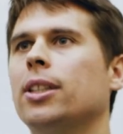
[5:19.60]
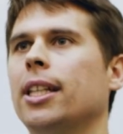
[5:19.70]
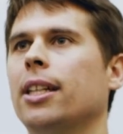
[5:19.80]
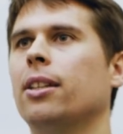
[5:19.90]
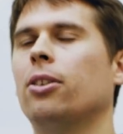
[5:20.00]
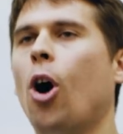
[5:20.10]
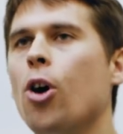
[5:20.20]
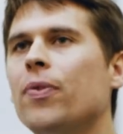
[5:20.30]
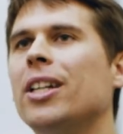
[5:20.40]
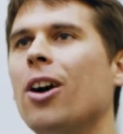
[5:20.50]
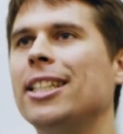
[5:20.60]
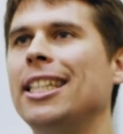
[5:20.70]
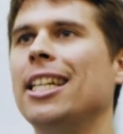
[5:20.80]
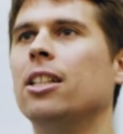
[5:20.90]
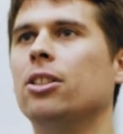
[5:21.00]
is it that COVID
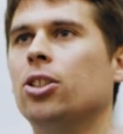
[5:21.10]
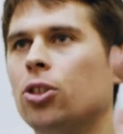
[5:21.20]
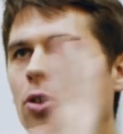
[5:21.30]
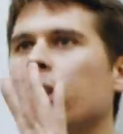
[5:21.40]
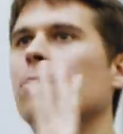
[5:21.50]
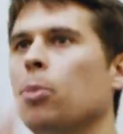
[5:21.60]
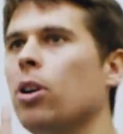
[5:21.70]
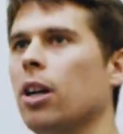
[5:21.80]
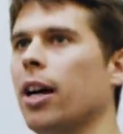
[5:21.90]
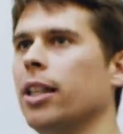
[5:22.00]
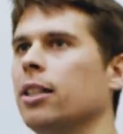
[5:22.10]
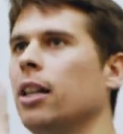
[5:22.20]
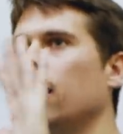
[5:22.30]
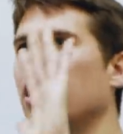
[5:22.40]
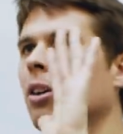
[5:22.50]
19 has shone the spotlight
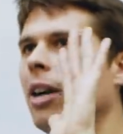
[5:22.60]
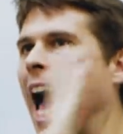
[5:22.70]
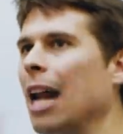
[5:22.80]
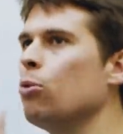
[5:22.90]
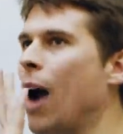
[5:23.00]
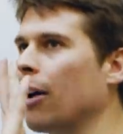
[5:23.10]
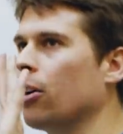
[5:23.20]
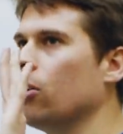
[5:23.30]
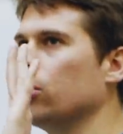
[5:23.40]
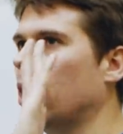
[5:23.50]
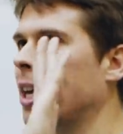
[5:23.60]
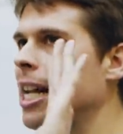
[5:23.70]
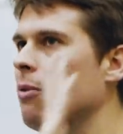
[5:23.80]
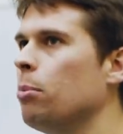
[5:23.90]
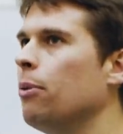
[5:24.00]
on animal agriculture like
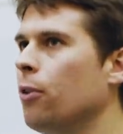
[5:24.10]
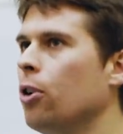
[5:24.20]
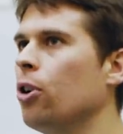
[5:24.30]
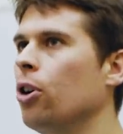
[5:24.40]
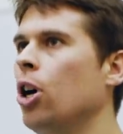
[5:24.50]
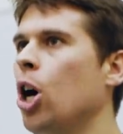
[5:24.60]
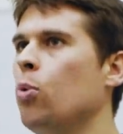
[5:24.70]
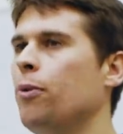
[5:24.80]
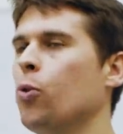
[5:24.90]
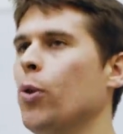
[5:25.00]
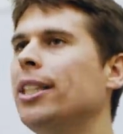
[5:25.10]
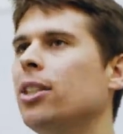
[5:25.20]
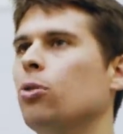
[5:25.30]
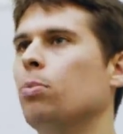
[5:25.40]
never before, with a recent